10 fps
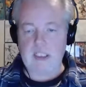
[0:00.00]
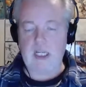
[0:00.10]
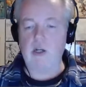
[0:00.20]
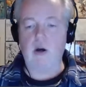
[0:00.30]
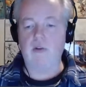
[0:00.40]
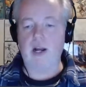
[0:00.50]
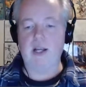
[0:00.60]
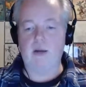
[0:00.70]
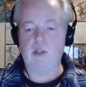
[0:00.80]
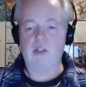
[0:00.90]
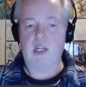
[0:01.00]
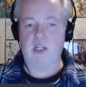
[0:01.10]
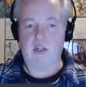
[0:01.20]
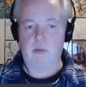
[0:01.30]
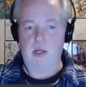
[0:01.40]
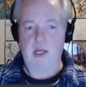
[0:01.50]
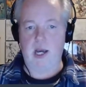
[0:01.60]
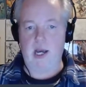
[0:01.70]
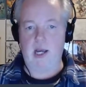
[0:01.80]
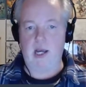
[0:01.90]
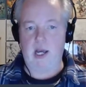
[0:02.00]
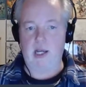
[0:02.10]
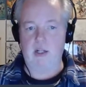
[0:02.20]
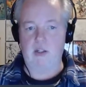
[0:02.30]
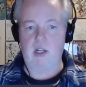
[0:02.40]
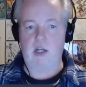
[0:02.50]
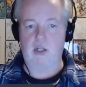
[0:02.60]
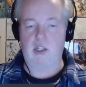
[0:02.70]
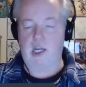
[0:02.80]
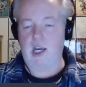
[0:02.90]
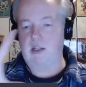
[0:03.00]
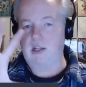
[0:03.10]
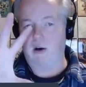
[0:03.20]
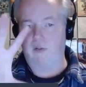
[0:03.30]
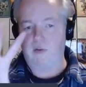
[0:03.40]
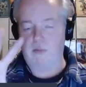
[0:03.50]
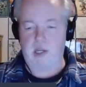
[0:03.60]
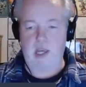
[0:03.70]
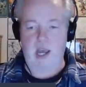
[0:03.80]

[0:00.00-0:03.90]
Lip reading: Yeah, no, Randy, I'm just teasing you, but yeah, I can see because you can't tell from